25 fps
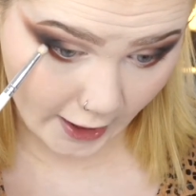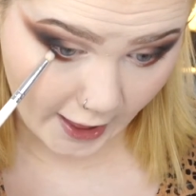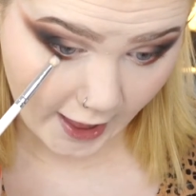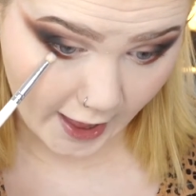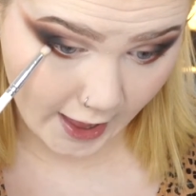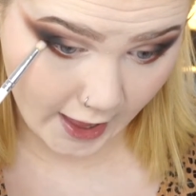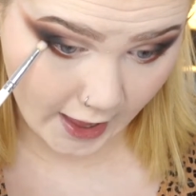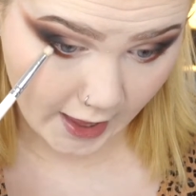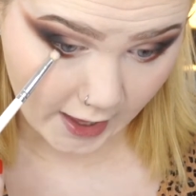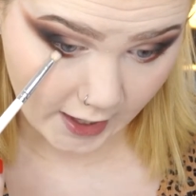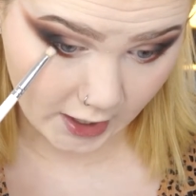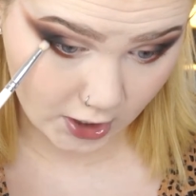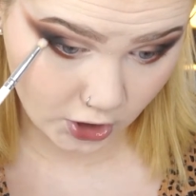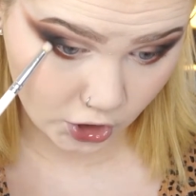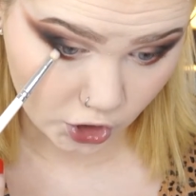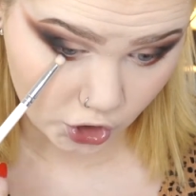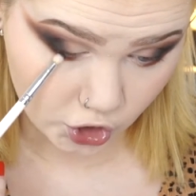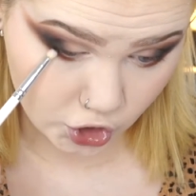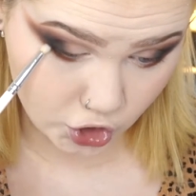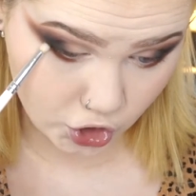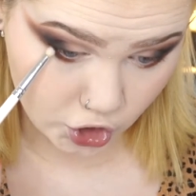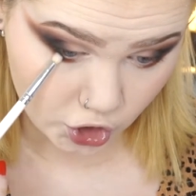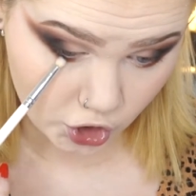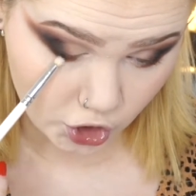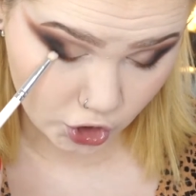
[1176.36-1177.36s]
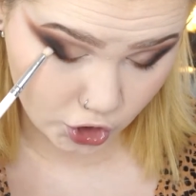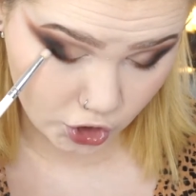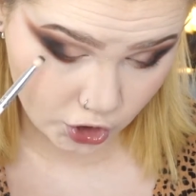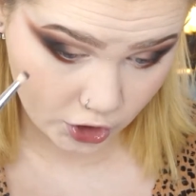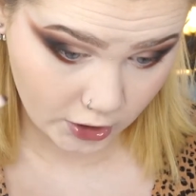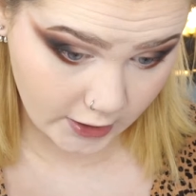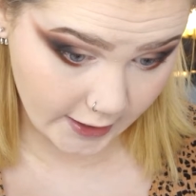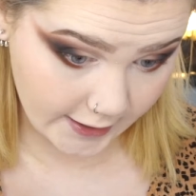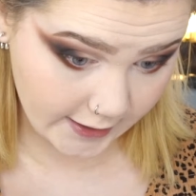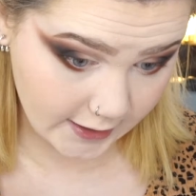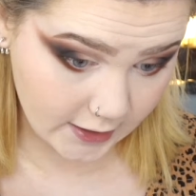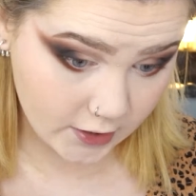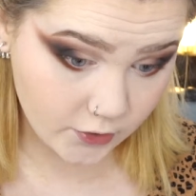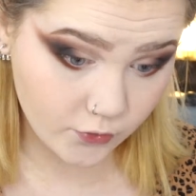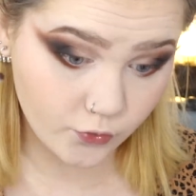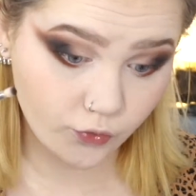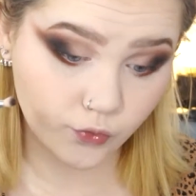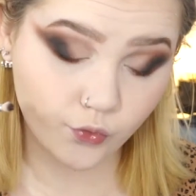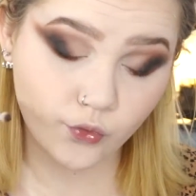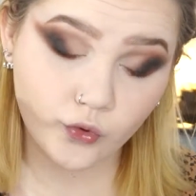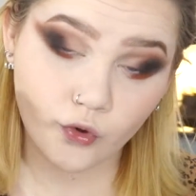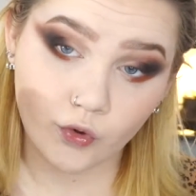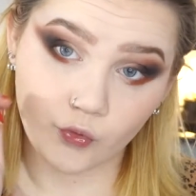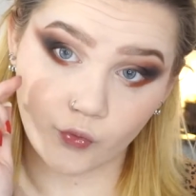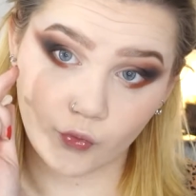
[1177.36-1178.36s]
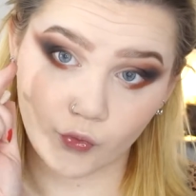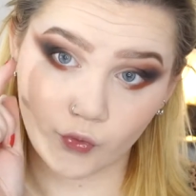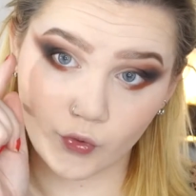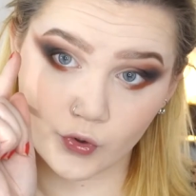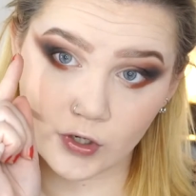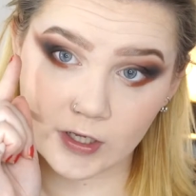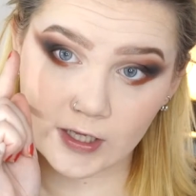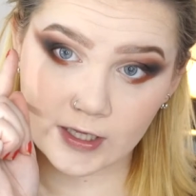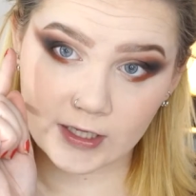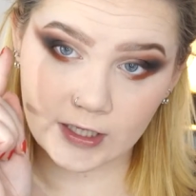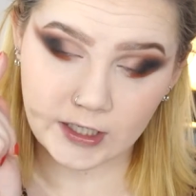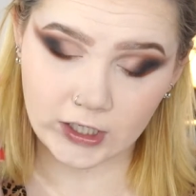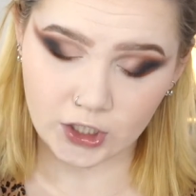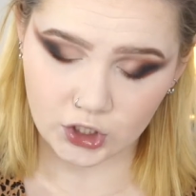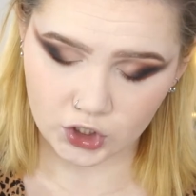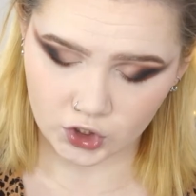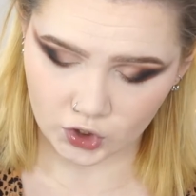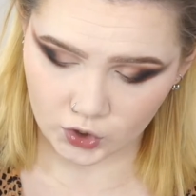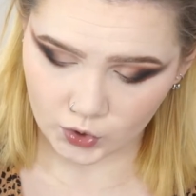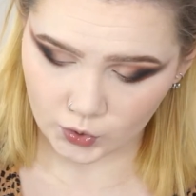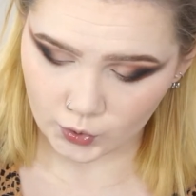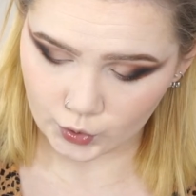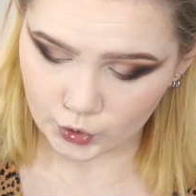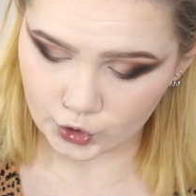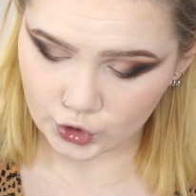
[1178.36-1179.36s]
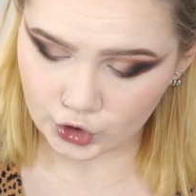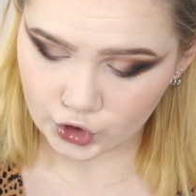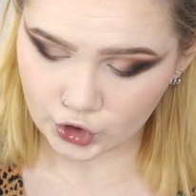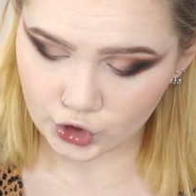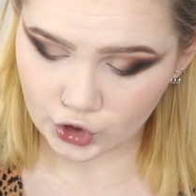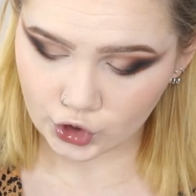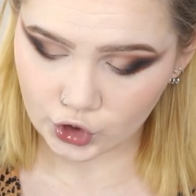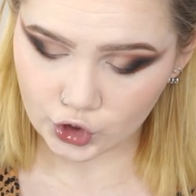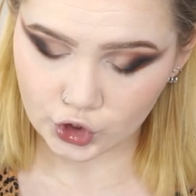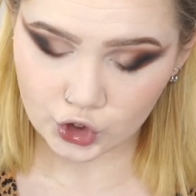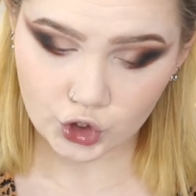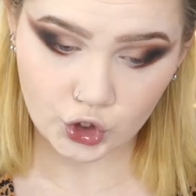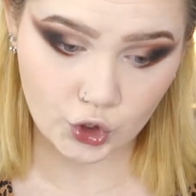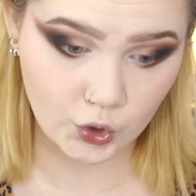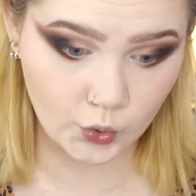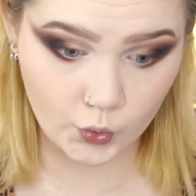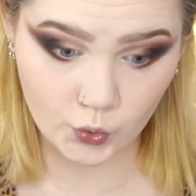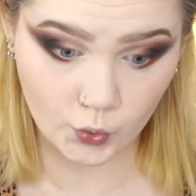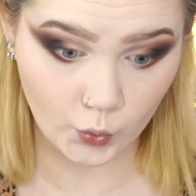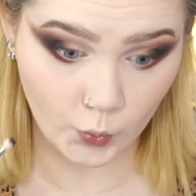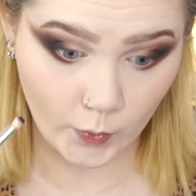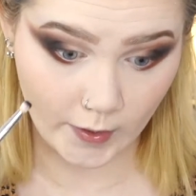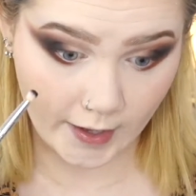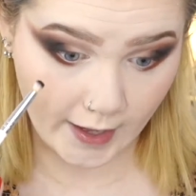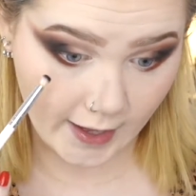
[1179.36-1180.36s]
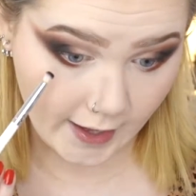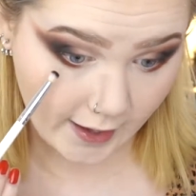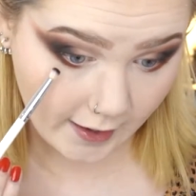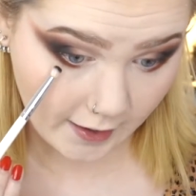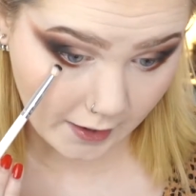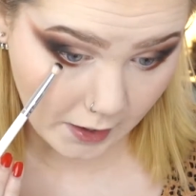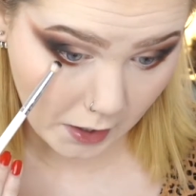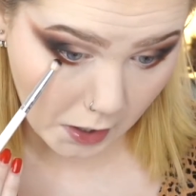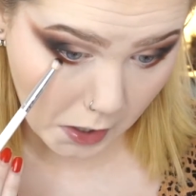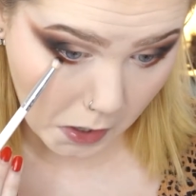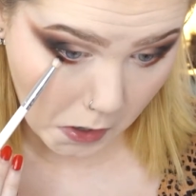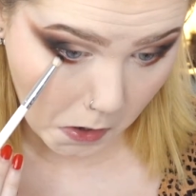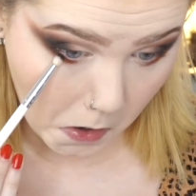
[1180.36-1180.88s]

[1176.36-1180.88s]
edge, like really close to the wing,